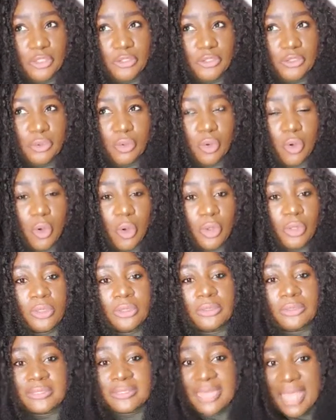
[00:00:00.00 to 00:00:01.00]
So
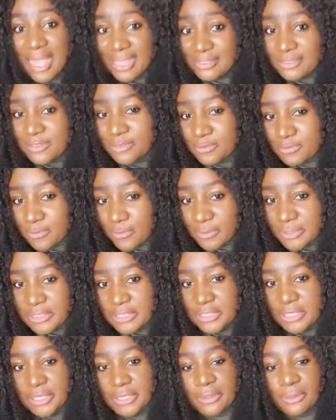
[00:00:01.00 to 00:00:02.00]
on that
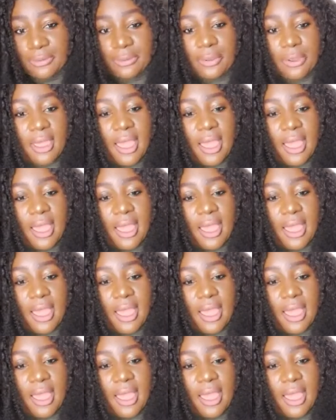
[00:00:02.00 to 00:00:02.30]
Sunday,